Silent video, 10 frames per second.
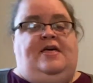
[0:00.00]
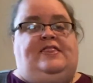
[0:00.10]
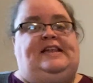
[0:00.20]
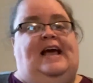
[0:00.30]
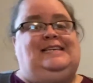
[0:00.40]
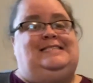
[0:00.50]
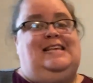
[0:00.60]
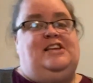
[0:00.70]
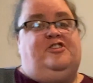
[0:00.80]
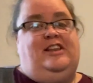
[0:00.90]
The next
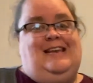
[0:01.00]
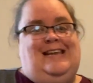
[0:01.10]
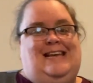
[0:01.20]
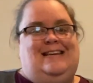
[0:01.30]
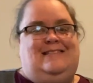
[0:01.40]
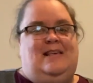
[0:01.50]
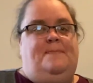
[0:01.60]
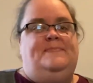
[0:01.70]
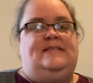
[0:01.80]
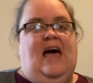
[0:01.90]
thing you're gonna need is
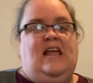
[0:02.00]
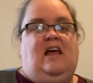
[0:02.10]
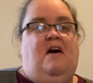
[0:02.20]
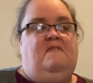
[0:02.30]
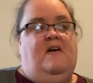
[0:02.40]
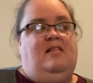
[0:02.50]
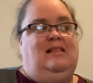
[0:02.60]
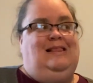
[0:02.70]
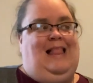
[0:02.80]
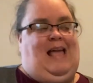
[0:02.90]
some sign of
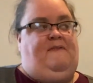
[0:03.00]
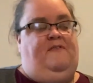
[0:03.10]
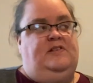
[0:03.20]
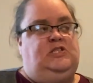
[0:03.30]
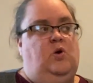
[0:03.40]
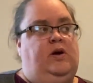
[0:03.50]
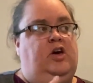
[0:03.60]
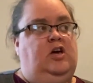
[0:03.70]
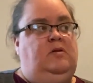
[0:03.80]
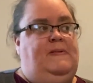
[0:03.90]
life. So it
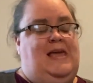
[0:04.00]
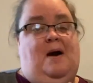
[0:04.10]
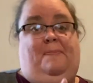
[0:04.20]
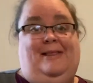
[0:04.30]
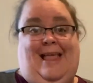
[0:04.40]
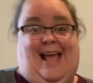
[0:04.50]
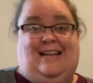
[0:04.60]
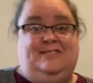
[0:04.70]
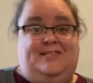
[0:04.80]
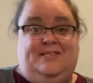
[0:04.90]
could be a
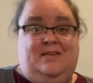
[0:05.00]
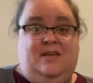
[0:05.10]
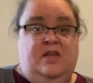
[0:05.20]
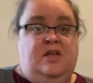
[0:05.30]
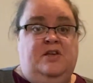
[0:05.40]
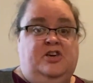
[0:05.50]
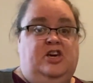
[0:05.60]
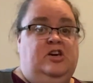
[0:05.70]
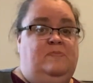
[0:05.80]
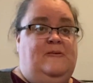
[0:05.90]
plant,
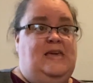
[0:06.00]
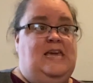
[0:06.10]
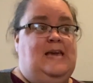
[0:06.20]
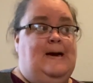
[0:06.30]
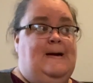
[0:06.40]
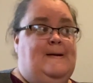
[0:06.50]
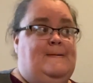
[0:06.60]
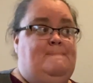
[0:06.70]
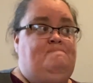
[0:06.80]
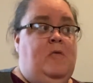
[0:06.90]
could be
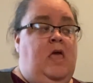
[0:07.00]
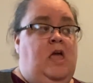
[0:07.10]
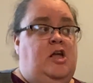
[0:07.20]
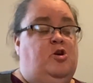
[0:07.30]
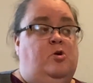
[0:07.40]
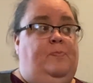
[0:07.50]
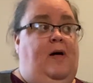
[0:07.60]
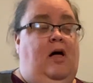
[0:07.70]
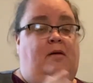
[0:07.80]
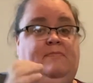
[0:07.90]
your
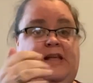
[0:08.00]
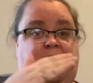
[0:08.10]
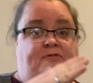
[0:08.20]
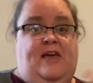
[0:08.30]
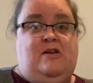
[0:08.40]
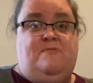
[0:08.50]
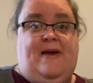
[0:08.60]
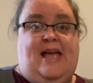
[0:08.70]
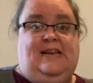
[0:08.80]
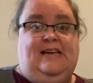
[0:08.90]
palm leaf that you
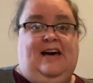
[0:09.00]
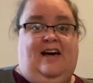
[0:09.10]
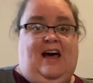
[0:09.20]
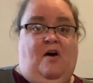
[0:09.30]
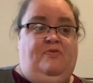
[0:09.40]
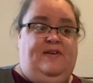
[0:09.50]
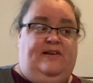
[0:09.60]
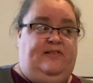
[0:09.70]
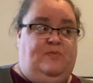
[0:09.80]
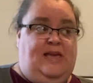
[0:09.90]
made and cut out
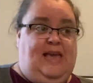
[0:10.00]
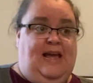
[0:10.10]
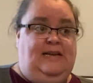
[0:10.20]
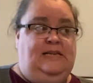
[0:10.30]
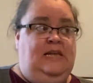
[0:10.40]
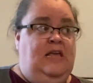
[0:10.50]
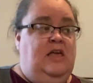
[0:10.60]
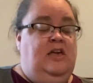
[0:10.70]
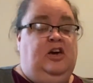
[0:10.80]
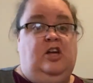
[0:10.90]
this weekend,
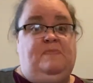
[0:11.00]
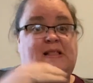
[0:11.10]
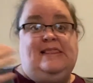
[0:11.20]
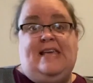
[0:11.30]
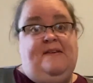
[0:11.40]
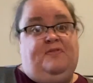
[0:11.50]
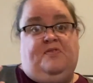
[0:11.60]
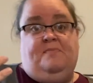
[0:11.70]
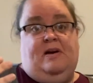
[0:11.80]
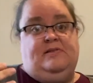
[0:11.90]
could be leaves
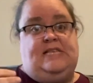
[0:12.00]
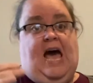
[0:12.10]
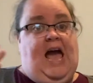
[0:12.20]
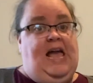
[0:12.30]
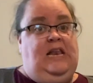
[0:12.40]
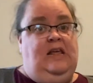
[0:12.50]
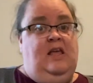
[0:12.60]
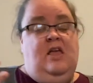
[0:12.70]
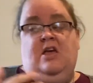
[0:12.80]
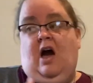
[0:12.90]
from outside.
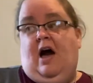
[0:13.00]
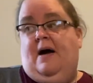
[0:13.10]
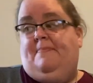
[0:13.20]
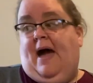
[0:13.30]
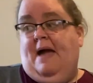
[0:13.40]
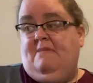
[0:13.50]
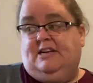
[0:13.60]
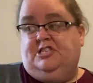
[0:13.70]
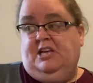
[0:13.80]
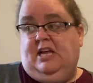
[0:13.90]
I'm
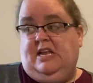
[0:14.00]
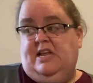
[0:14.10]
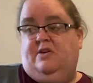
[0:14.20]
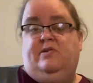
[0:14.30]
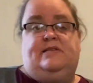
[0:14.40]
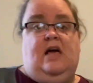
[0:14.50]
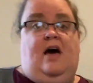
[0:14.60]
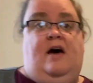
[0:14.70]
actually gonna use